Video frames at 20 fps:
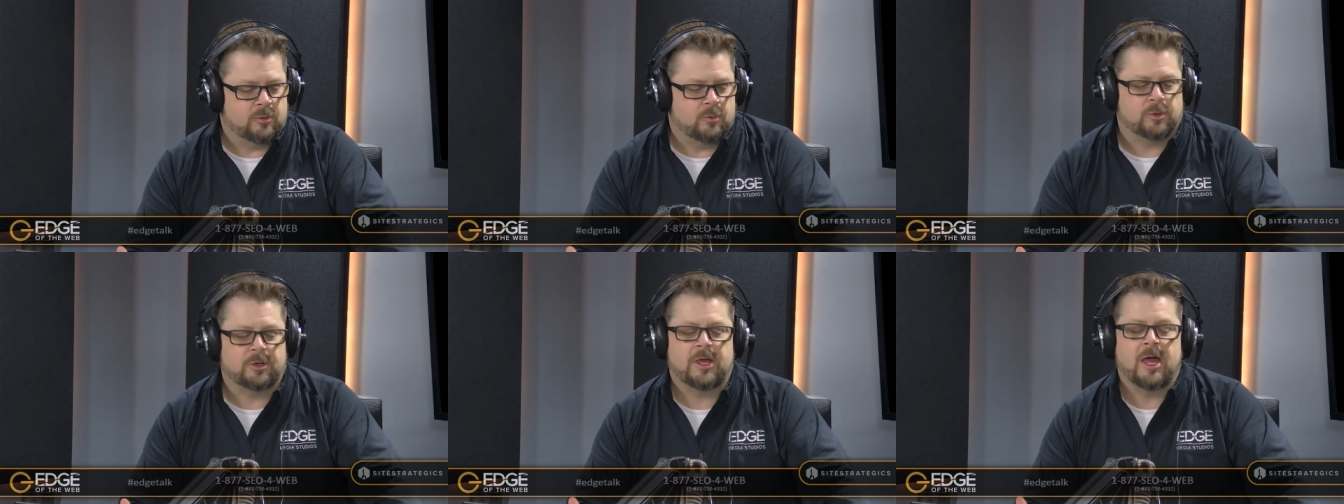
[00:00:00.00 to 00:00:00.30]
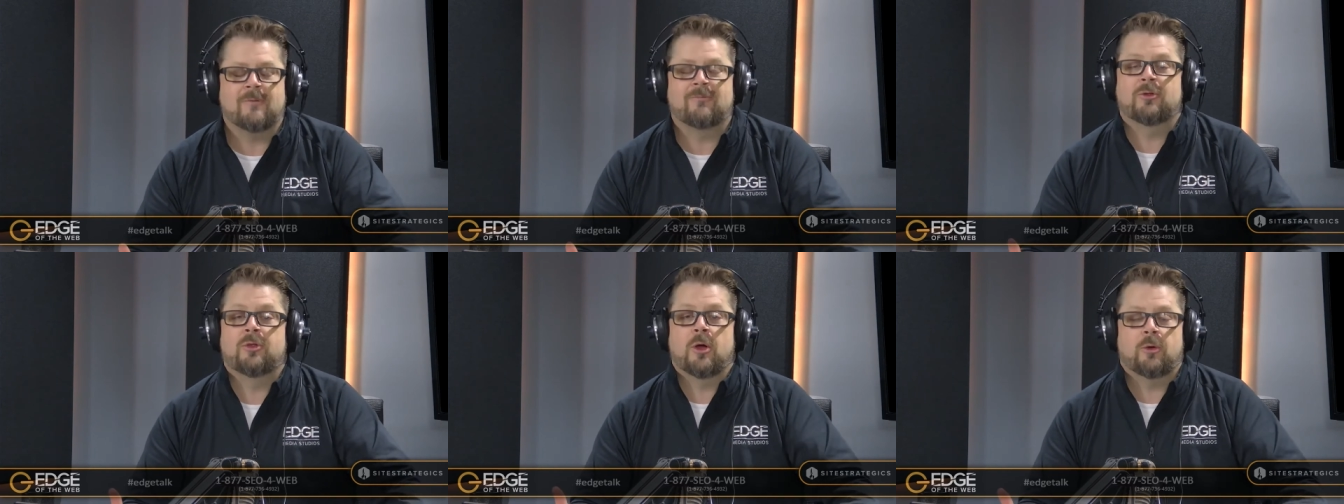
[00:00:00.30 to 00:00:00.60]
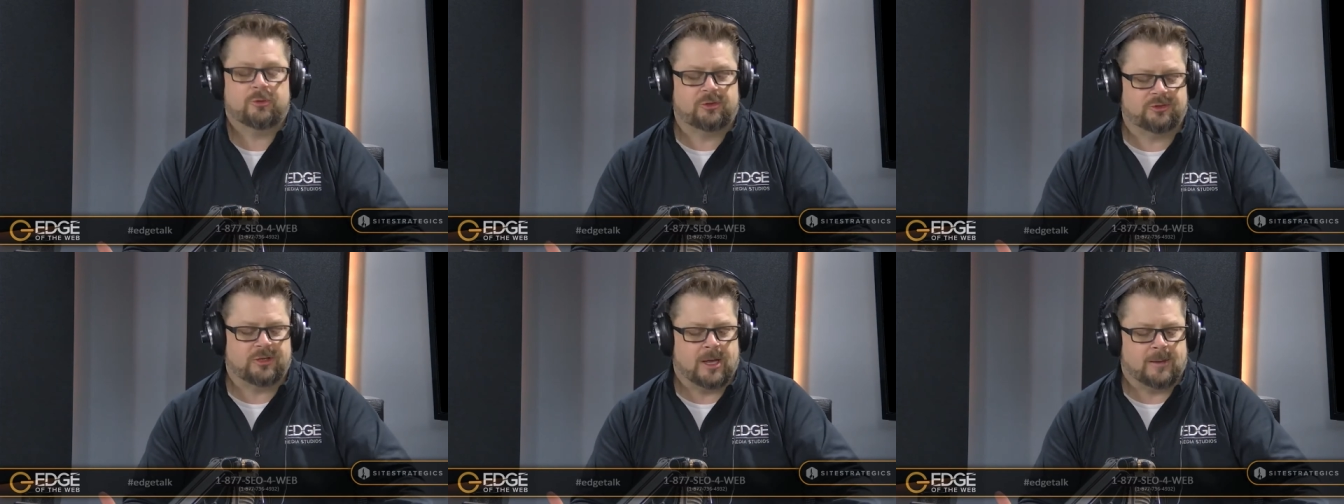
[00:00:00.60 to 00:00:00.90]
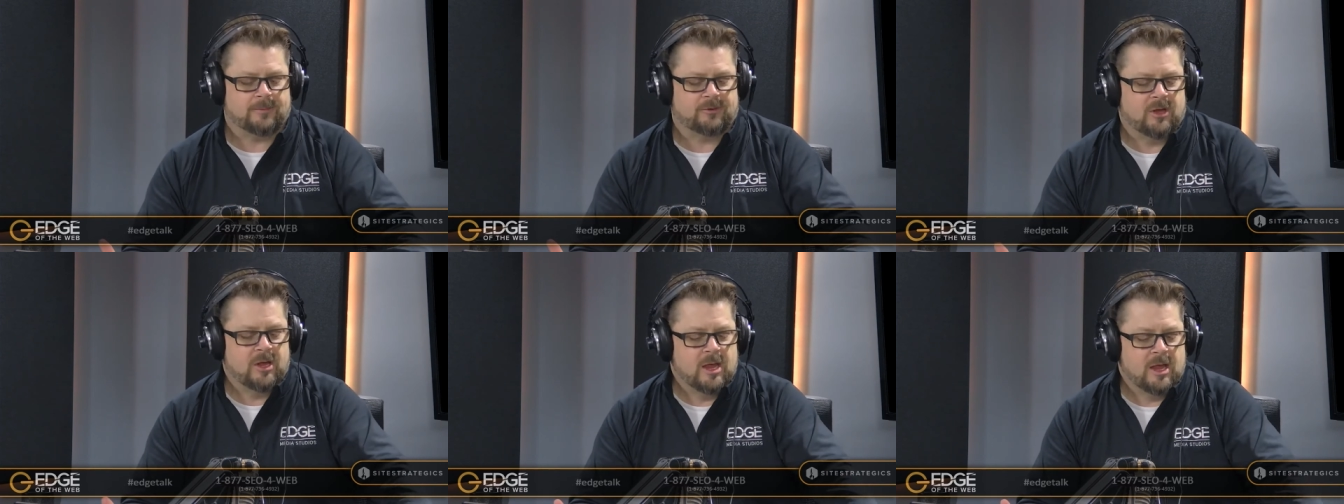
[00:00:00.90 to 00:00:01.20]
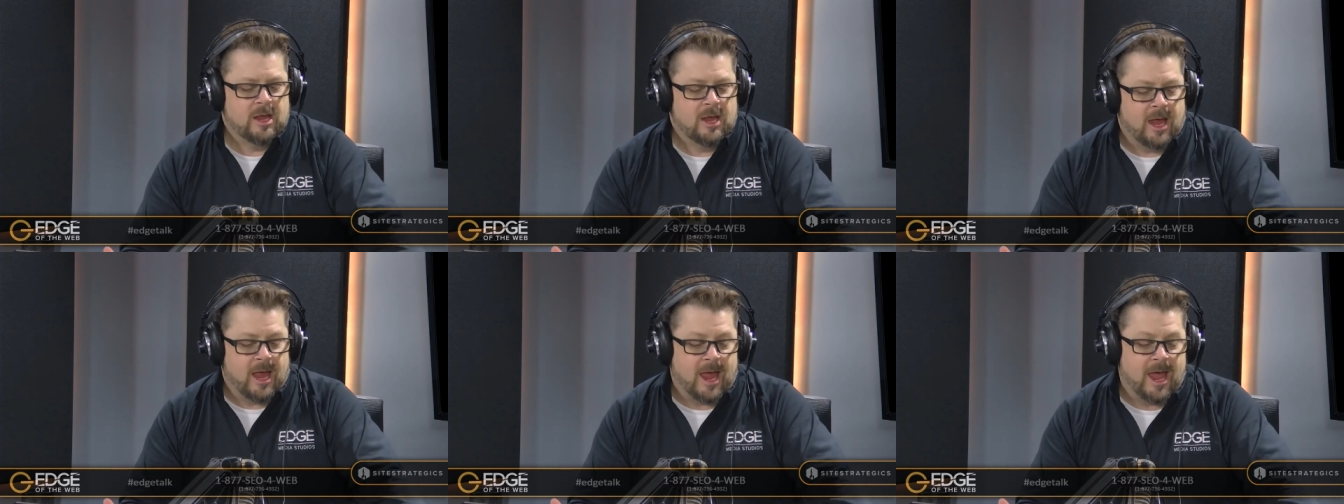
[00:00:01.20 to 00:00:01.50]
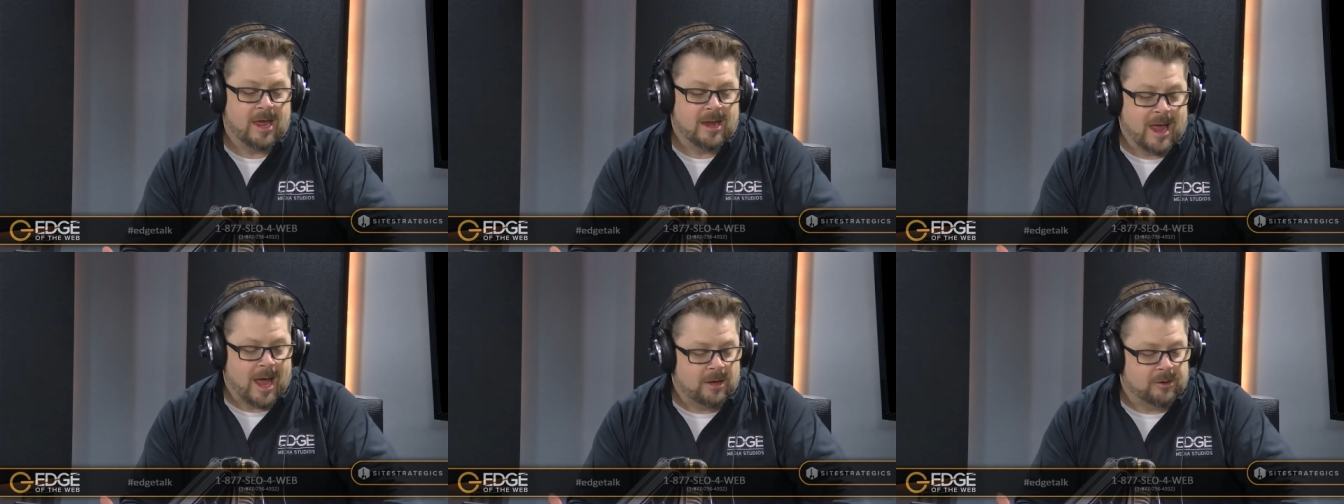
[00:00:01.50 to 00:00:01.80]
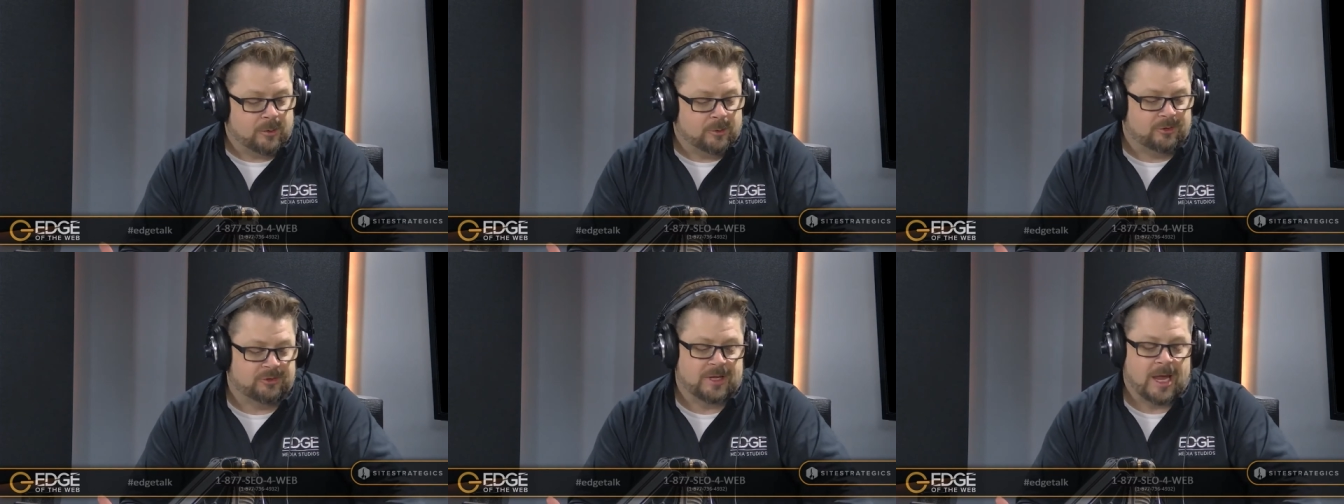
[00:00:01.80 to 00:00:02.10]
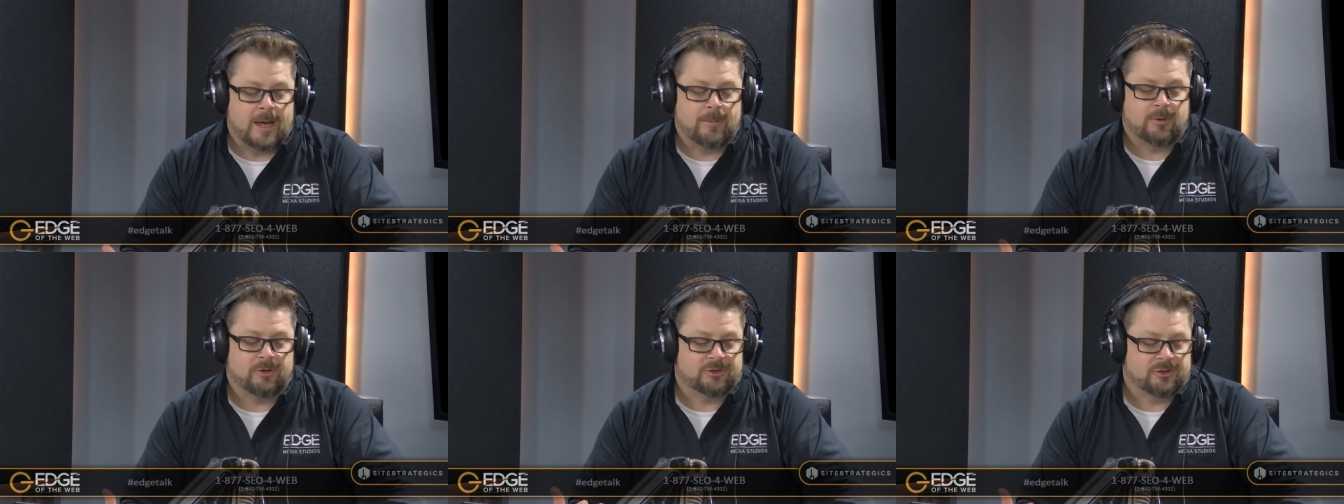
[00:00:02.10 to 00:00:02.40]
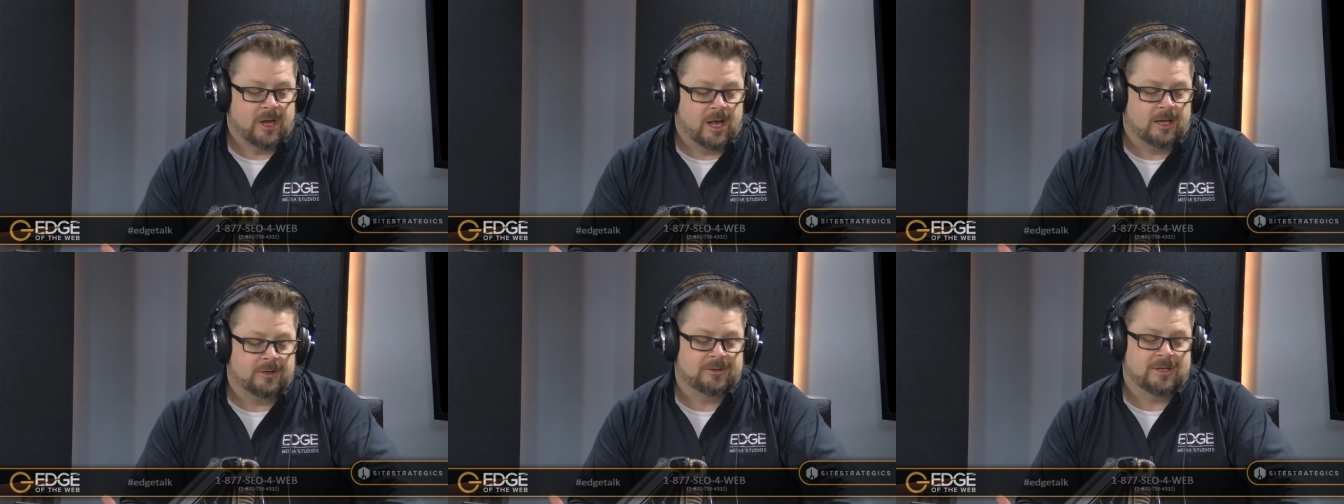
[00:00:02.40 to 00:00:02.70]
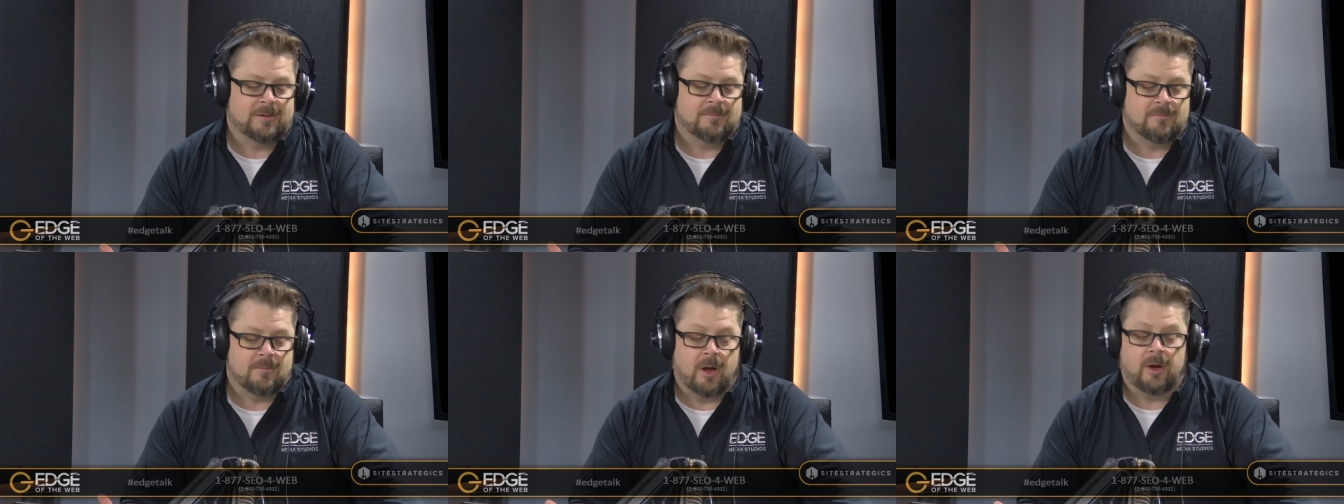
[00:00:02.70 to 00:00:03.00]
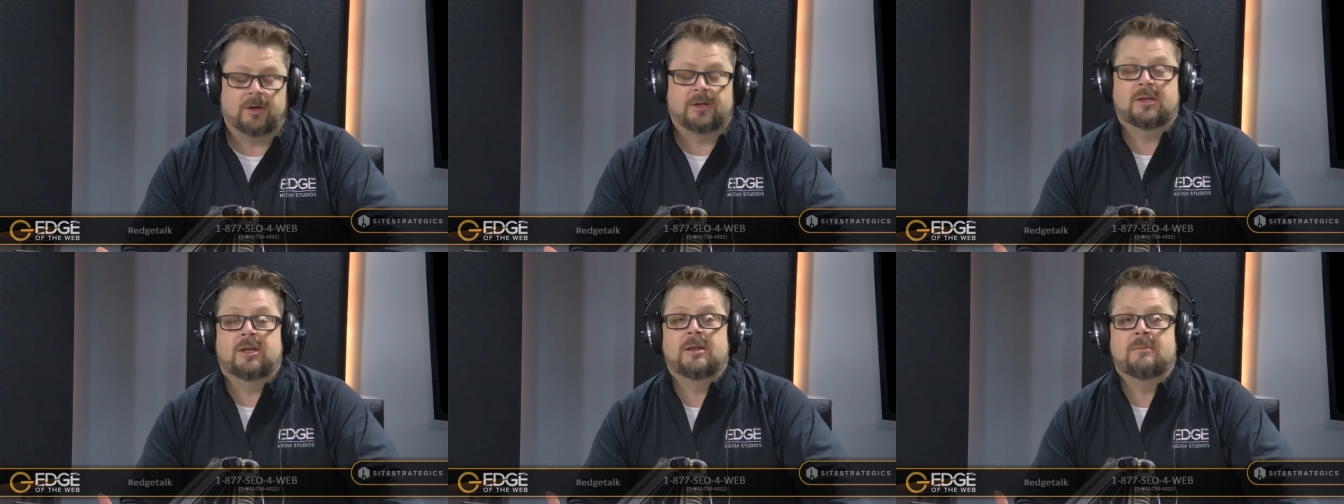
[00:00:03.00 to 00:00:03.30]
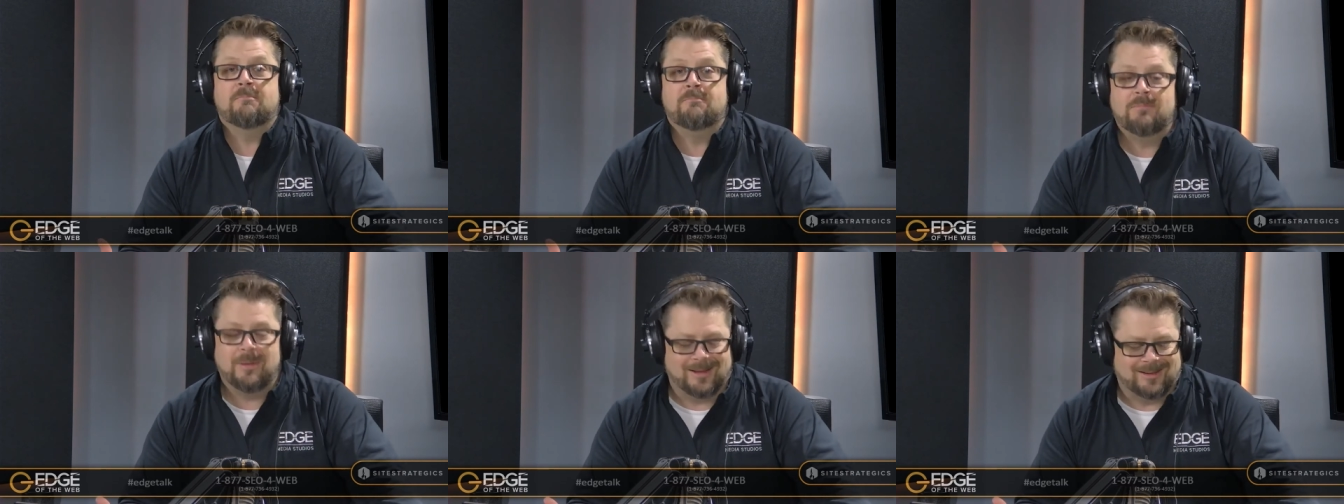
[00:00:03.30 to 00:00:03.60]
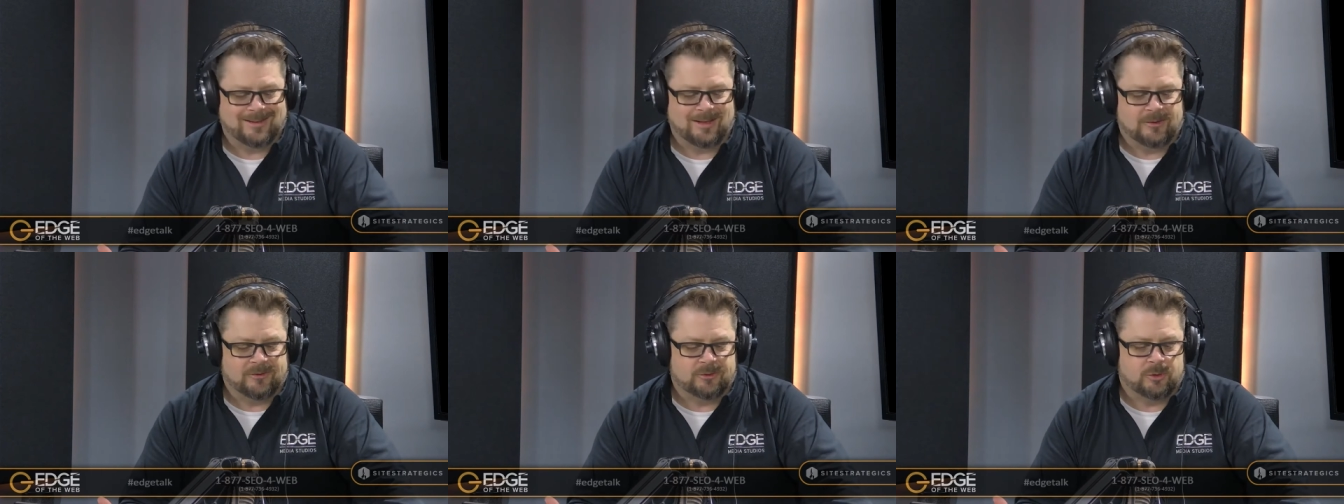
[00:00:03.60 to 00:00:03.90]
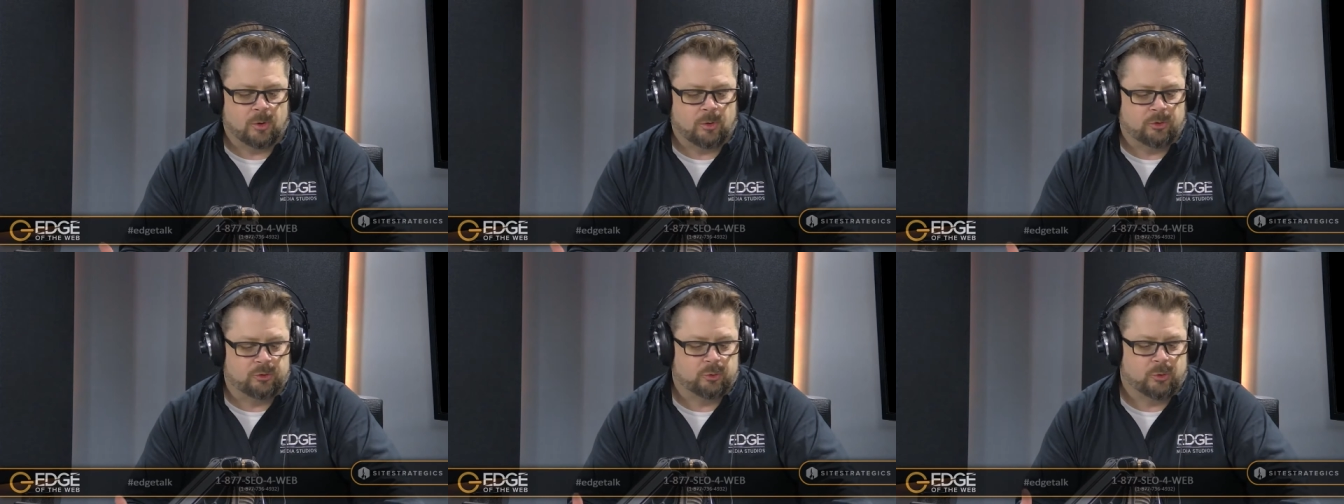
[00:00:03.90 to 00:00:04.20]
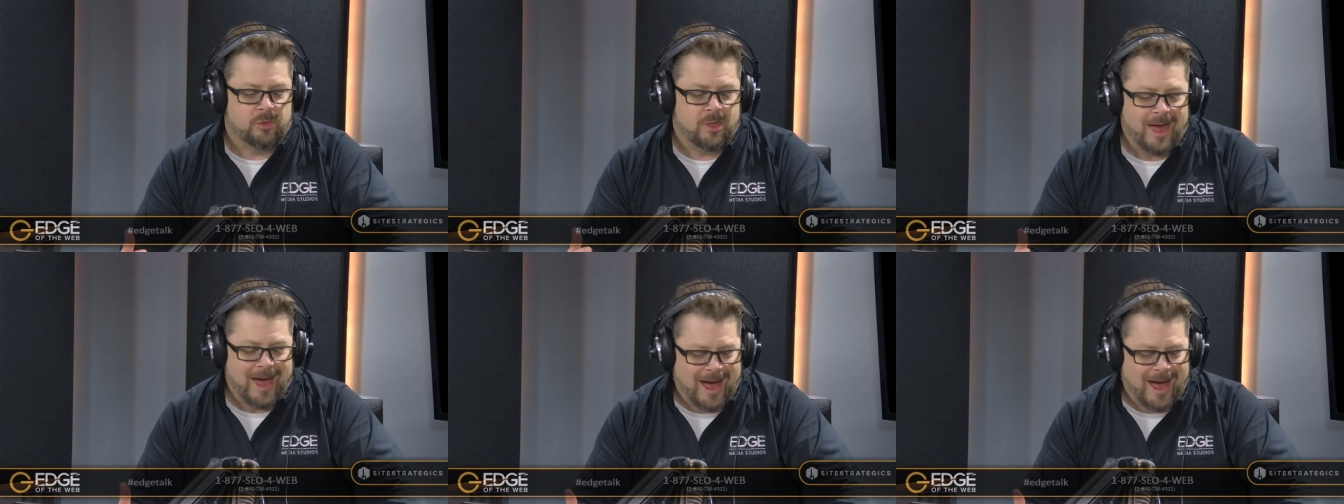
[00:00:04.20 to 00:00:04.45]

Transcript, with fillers: We cover those steps and how to establish content marketing business goals with